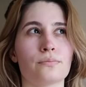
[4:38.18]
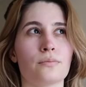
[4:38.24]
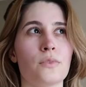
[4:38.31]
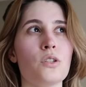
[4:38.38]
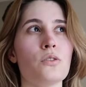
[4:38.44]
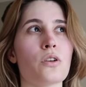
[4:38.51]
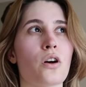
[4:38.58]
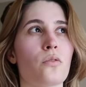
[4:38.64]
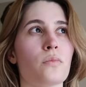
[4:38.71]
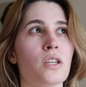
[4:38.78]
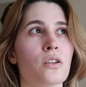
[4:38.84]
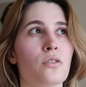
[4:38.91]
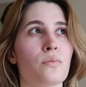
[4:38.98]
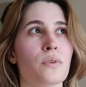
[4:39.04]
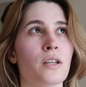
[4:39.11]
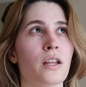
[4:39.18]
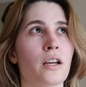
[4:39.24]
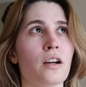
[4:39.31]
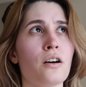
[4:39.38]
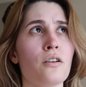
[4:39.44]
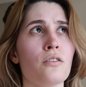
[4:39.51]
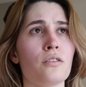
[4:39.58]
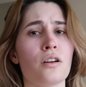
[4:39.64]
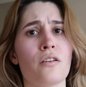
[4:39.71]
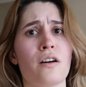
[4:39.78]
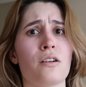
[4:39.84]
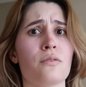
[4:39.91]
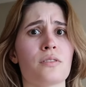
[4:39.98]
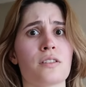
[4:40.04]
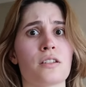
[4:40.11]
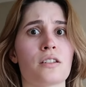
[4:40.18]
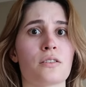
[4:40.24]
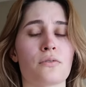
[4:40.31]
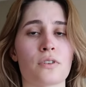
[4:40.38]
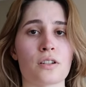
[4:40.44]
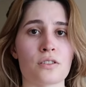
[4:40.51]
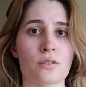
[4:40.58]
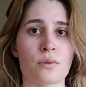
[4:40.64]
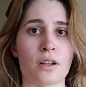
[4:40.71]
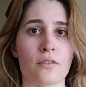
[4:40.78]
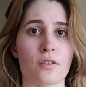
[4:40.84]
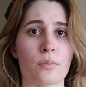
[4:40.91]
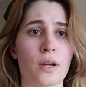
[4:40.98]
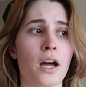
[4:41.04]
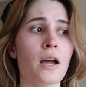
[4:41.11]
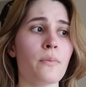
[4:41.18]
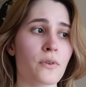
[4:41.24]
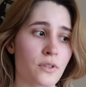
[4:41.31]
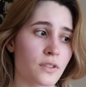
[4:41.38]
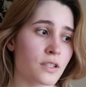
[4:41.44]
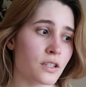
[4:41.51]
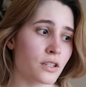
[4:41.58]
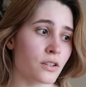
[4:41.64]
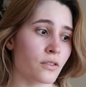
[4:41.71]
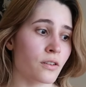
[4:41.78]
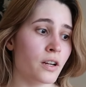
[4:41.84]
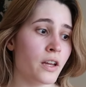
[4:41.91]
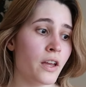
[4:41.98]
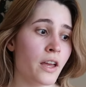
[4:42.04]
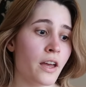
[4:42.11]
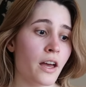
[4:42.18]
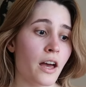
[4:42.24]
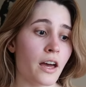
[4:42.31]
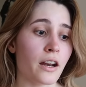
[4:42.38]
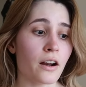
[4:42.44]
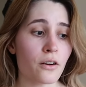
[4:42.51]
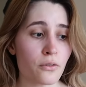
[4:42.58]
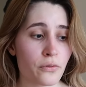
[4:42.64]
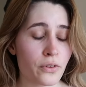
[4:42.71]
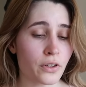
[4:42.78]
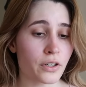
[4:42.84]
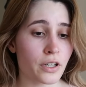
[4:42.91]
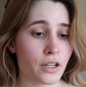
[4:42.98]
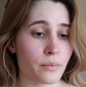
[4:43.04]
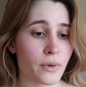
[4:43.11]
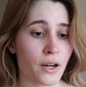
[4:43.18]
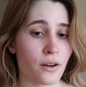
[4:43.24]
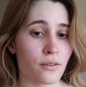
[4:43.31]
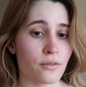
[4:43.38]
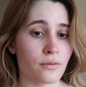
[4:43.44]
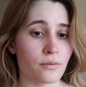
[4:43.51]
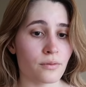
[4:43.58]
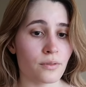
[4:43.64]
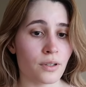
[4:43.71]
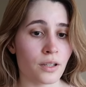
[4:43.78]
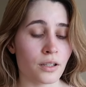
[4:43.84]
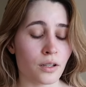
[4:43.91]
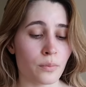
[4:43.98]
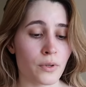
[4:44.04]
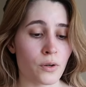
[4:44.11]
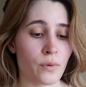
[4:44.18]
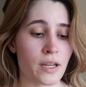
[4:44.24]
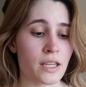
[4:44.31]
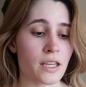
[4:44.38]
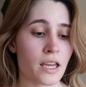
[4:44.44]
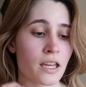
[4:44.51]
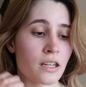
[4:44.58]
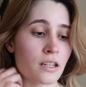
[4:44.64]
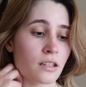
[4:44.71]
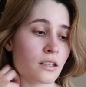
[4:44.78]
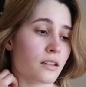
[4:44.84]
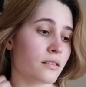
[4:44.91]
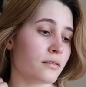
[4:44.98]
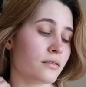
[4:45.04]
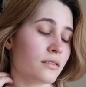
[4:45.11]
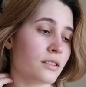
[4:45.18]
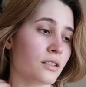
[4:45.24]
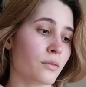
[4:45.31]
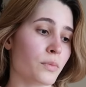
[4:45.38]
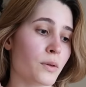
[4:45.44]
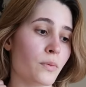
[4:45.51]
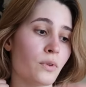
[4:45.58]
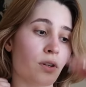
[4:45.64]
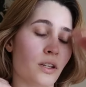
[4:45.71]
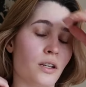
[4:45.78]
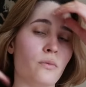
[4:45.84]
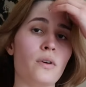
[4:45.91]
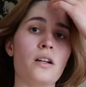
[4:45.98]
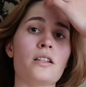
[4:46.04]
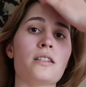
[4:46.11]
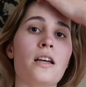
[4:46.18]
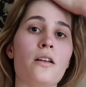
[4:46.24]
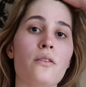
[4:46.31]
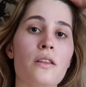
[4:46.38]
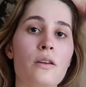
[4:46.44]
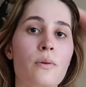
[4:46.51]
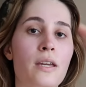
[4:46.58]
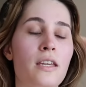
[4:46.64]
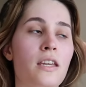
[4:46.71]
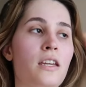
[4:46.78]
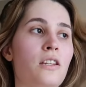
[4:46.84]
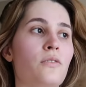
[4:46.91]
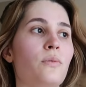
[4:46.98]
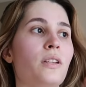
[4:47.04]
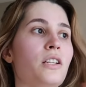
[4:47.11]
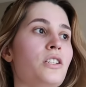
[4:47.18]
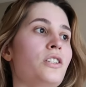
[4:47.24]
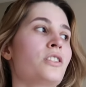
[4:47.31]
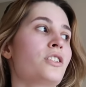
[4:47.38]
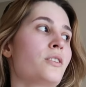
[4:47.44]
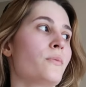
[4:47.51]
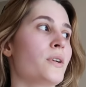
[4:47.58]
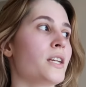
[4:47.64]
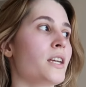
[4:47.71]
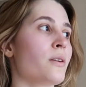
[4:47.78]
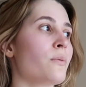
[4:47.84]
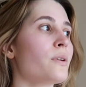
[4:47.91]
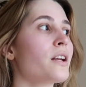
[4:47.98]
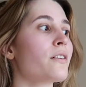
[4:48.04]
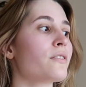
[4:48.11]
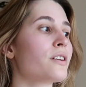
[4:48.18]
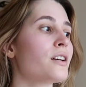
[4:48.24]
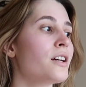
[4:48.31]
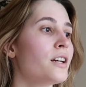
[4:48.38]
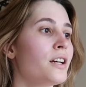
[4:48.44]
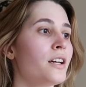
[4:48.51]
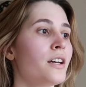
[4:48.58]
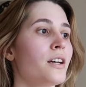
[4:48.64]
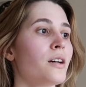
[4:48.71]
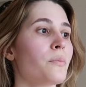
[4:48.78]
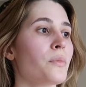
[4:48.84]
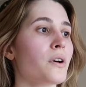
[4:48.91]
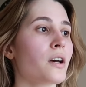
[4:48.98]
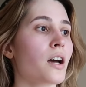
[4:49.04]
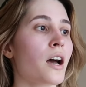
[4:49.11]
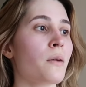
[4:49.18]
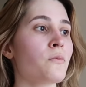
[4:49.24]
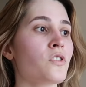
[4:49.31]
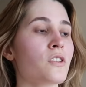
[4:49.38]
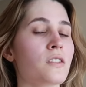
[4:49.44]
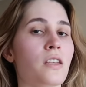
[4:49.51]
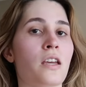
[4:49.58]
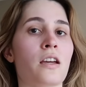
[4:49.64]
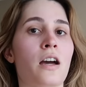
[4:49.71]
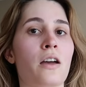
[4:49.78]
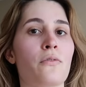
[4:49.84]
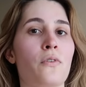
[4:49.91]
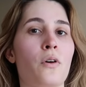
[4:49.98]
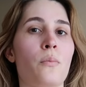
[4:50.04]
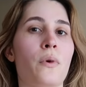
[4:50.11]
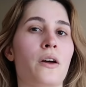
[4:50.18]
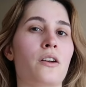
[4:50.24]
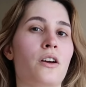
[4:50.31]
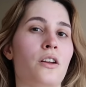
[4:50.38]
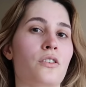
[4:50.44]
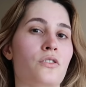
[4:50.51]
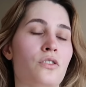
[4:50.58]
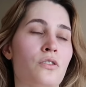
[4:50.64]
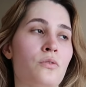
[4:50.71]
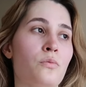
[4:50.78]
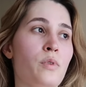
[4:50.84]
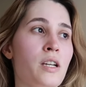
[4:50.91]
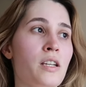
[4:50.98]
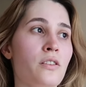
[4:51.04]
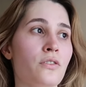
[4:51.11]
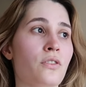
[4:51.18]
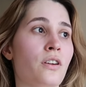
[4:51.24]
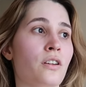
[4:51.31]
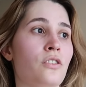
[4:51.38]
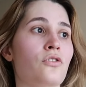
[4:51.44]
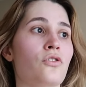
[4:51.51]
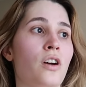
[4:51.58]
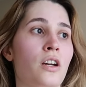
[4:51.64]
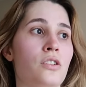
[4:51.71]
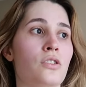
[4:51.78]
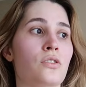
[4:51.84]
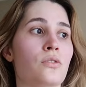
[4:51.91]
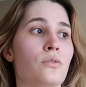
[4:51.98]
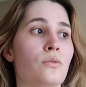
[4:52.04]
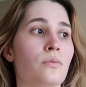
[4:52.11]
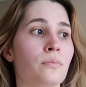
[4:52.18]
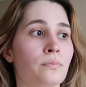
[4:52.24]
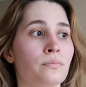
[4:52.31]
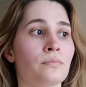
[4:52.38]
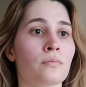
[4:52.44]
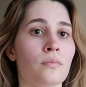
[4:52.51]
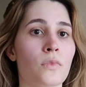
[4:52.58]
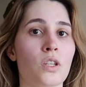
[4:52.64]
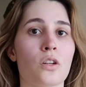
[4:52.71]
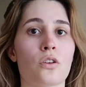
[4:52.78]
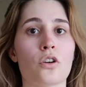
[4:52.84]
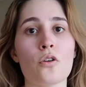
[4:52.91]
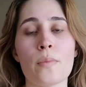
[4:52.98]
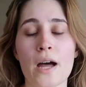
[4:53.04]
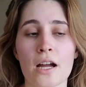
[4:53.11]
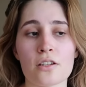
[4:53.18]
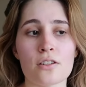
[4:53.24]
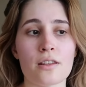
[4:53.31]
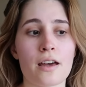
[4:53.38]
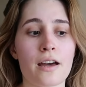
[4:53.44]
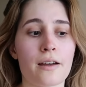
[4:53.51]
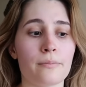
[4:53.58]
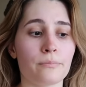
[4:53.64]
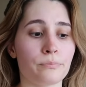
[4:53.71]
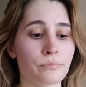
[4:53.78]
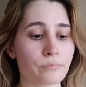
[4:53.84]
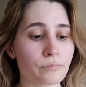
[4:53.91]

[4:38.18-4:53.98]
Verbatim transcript: you know me, you would be like, oh no, I don't see a difference or whatever, but I personally do. And I don't feel good about a little bit of weight gain and, you know, people are like, well, it's healthy weight gain, it's relationship weight gain, whatever. But I'm just saying I felt better at a certain weight, so I'm going to try to, you know, go back to that,